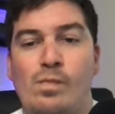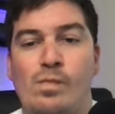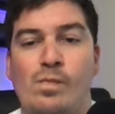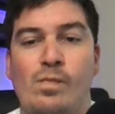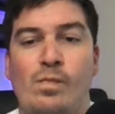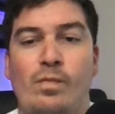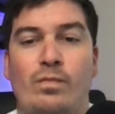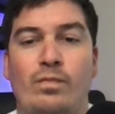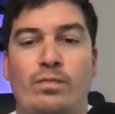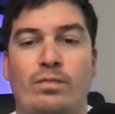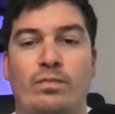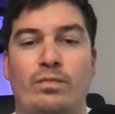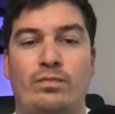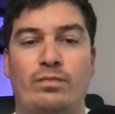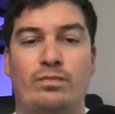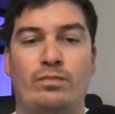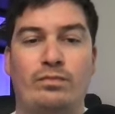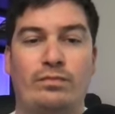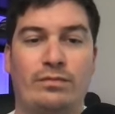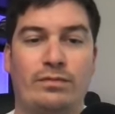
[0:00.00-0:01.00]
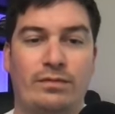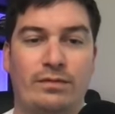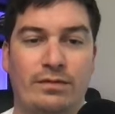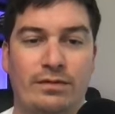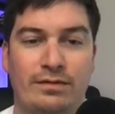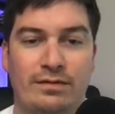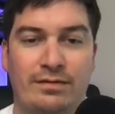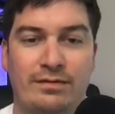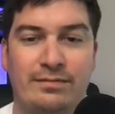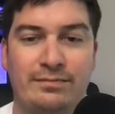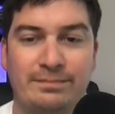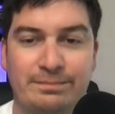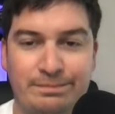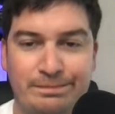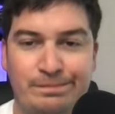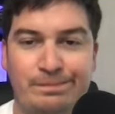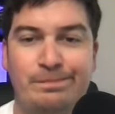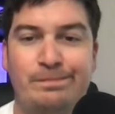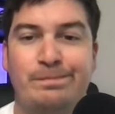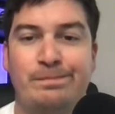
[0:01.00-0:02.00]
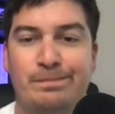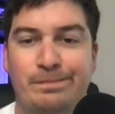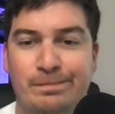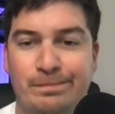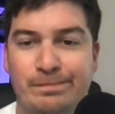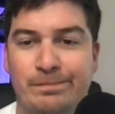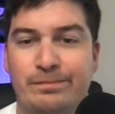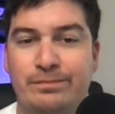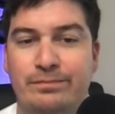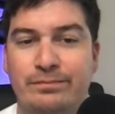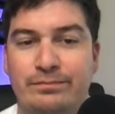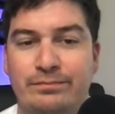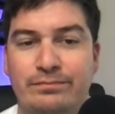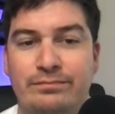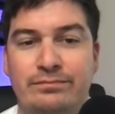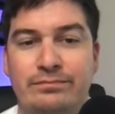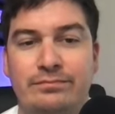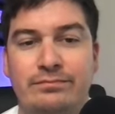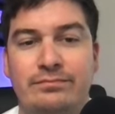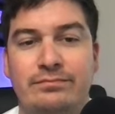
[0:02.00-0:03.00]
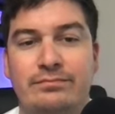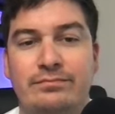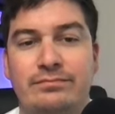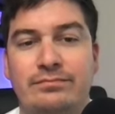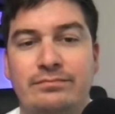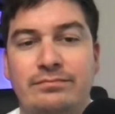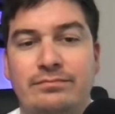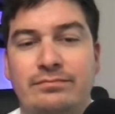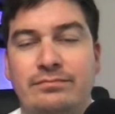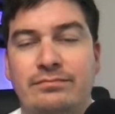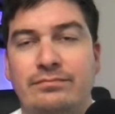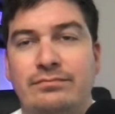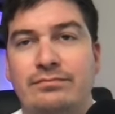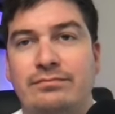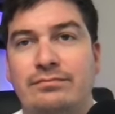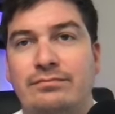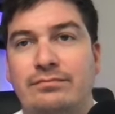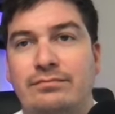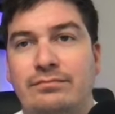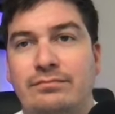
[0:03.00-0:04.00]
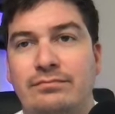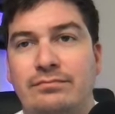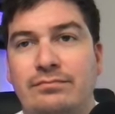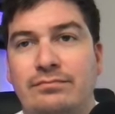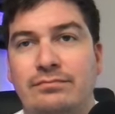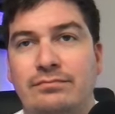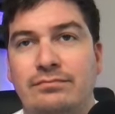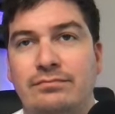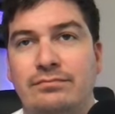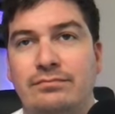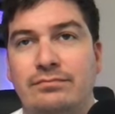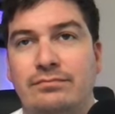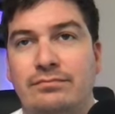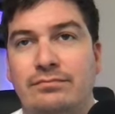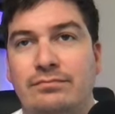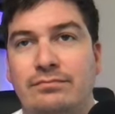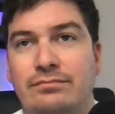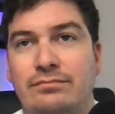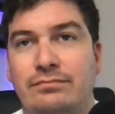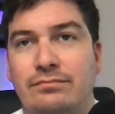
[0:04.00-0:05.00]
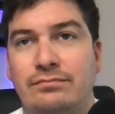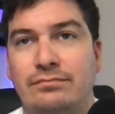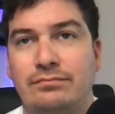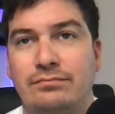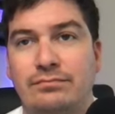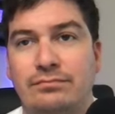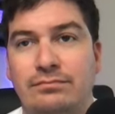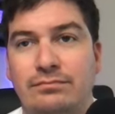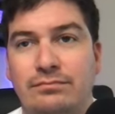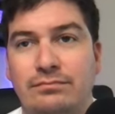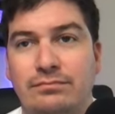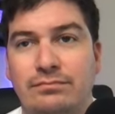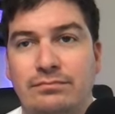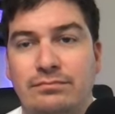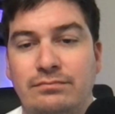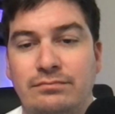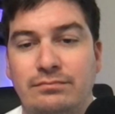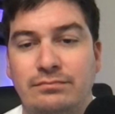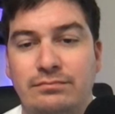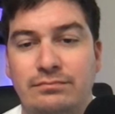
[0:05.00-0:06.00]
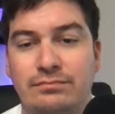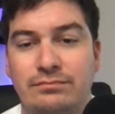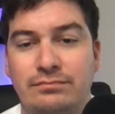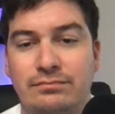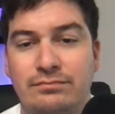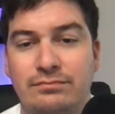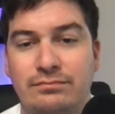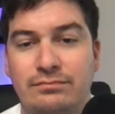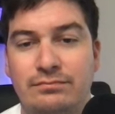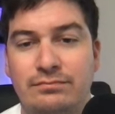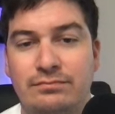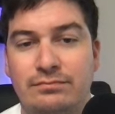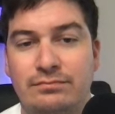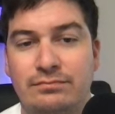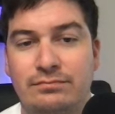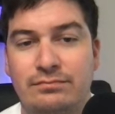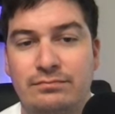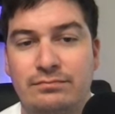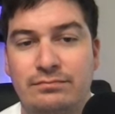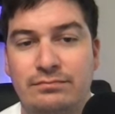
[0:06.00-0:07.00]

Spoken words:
This person isn't speaking.